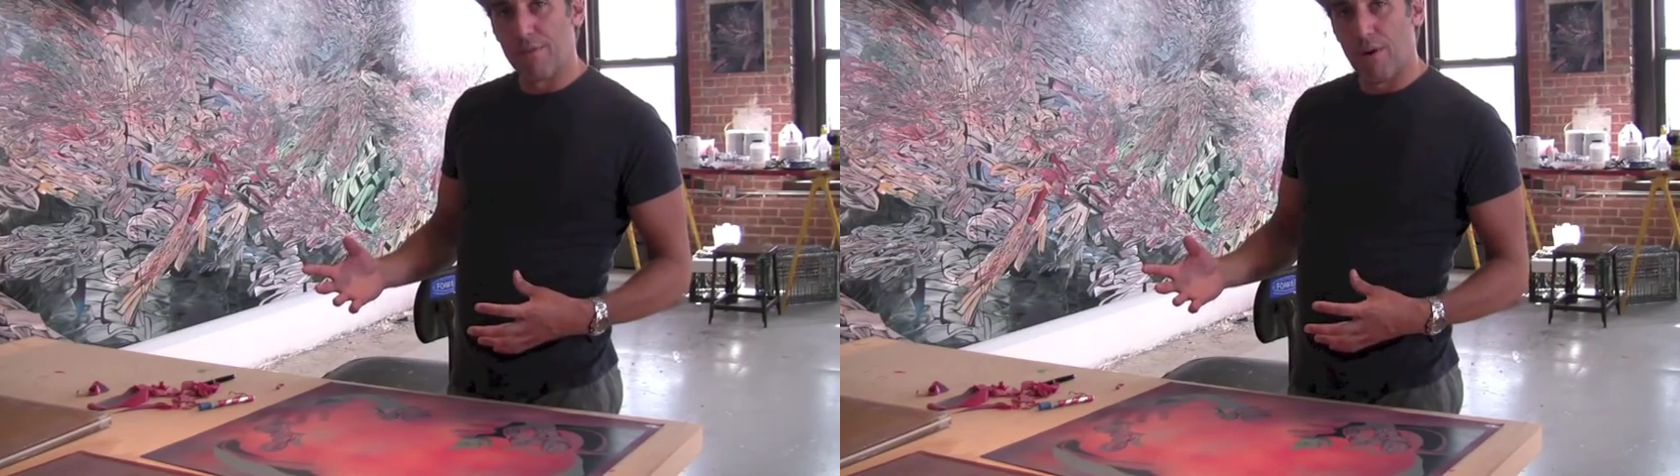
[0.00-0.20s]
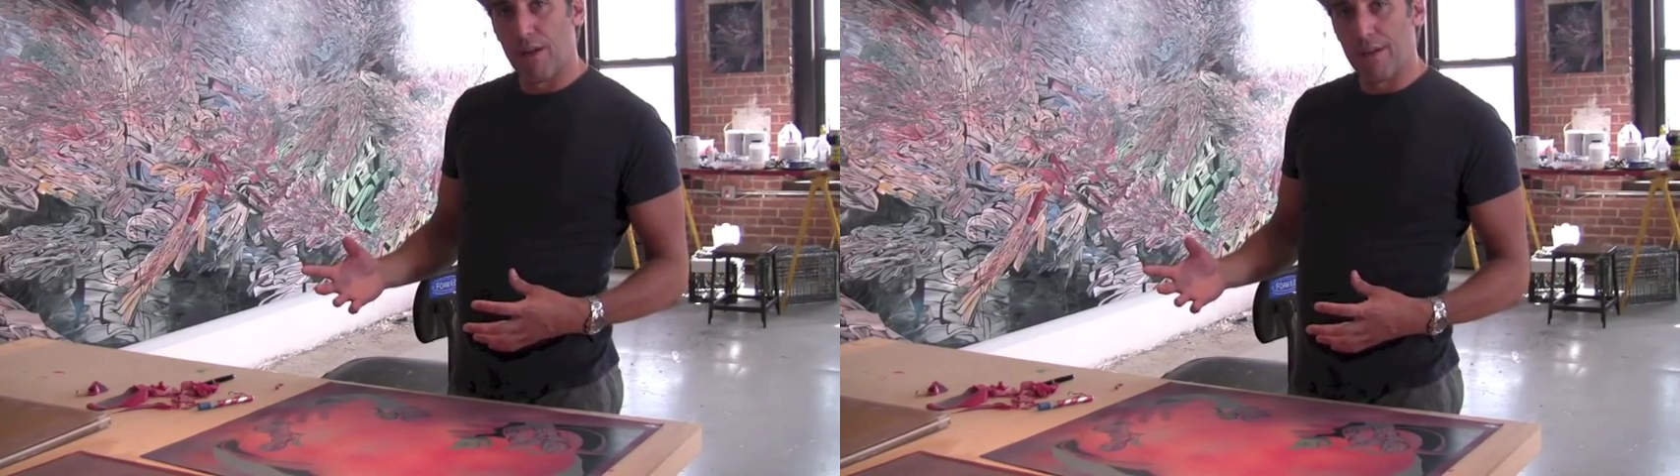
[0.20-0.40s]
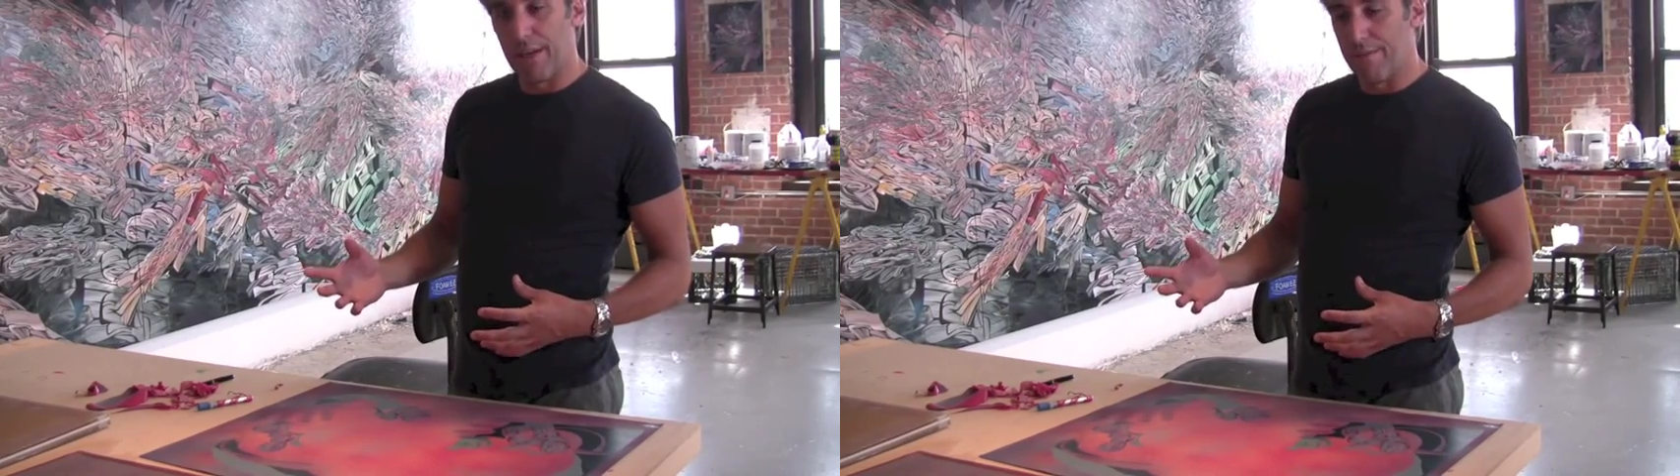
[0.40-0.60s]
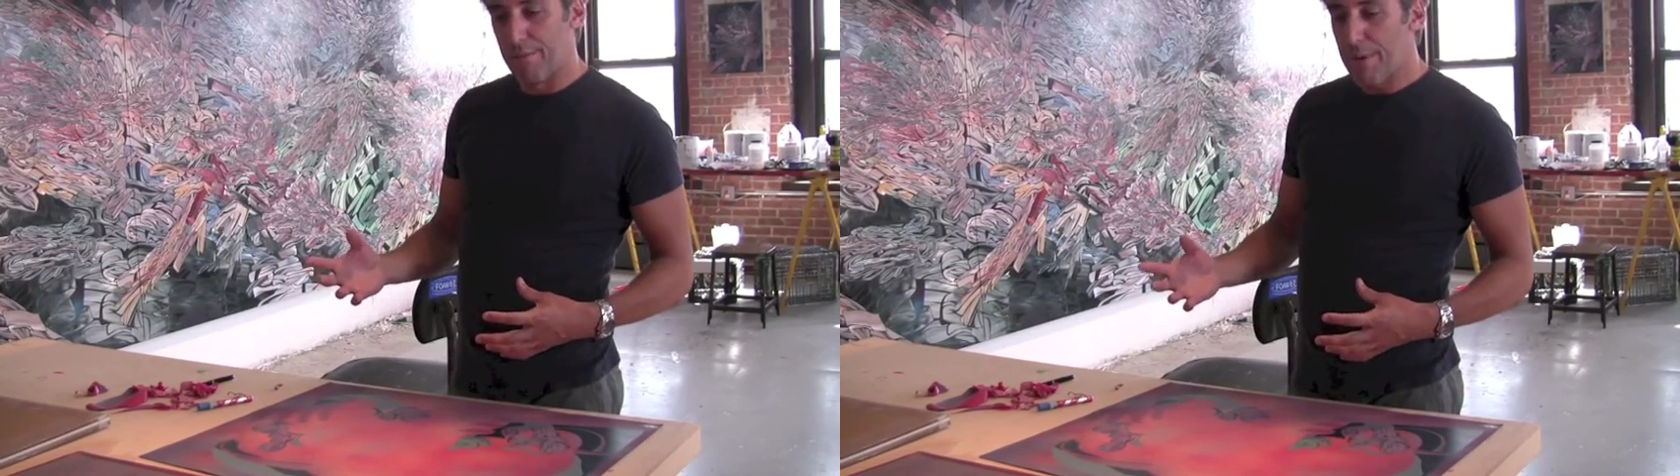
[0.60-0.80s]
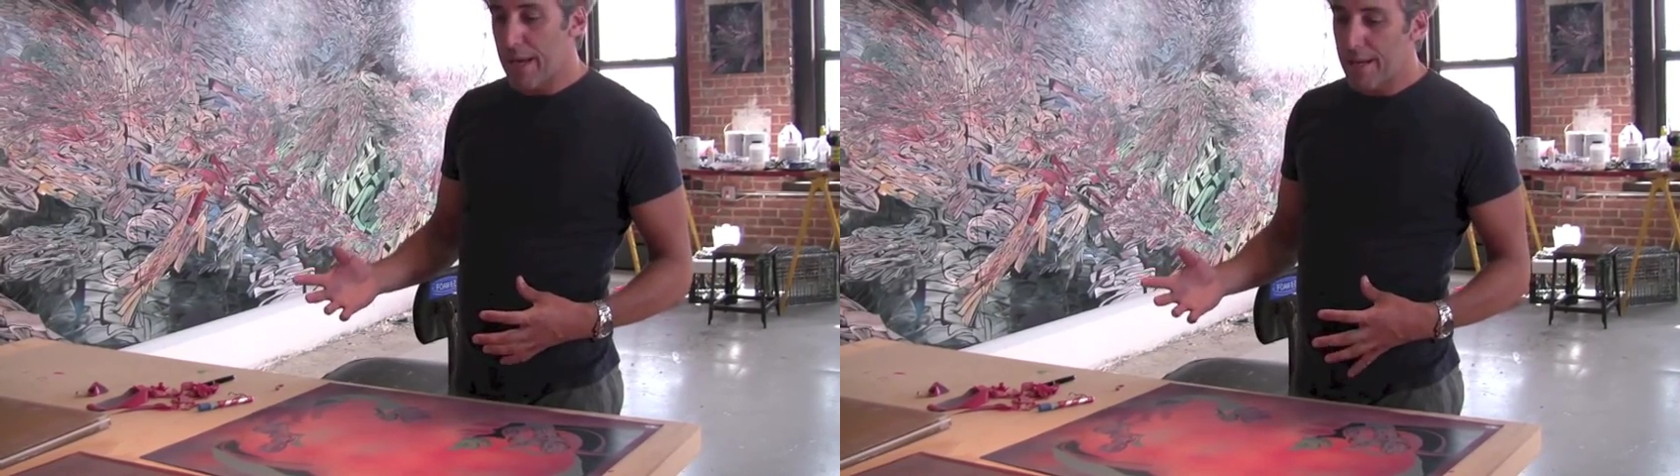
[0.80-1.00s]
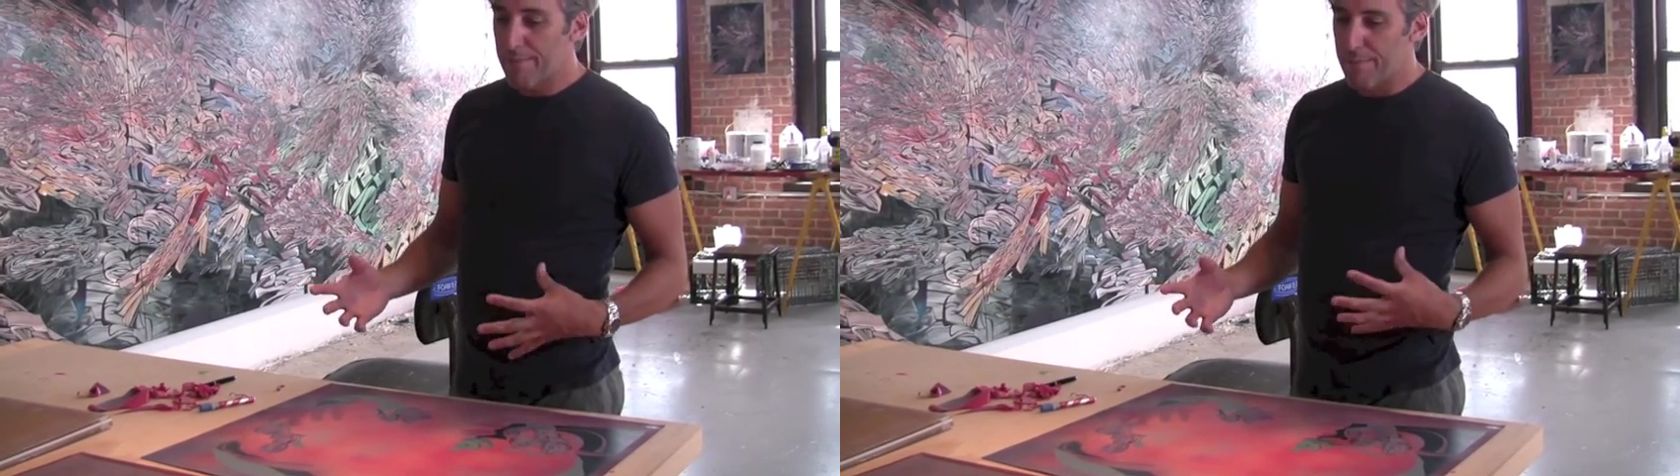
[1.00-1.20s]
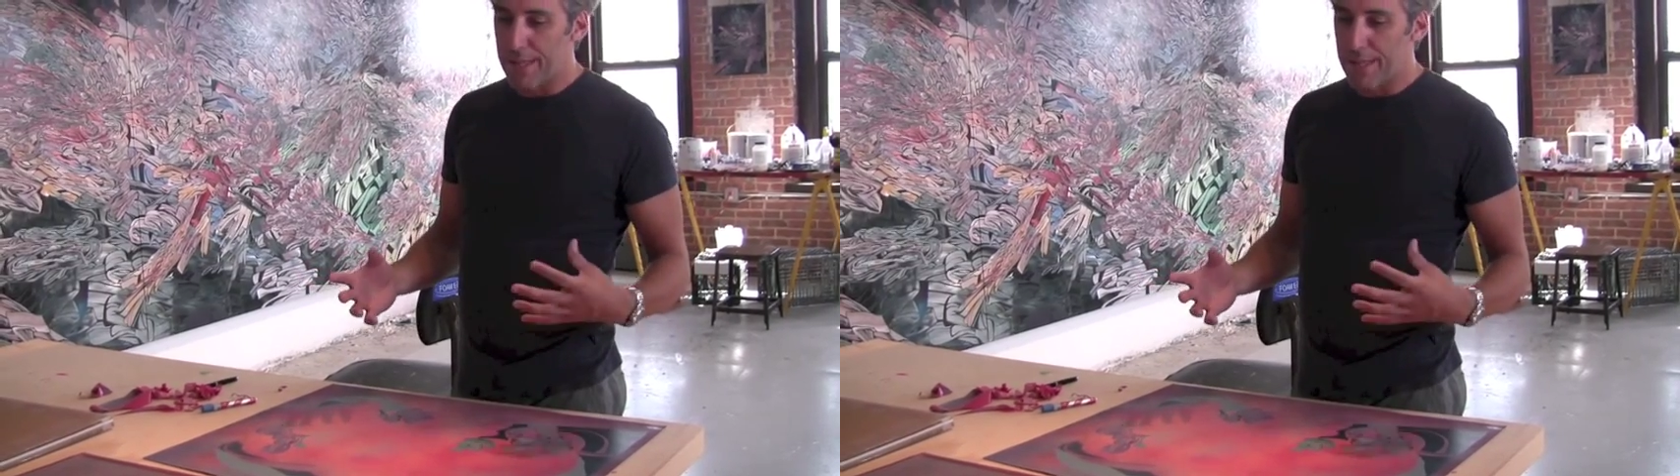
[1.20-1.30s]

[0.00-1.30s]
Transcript: quality of the paint,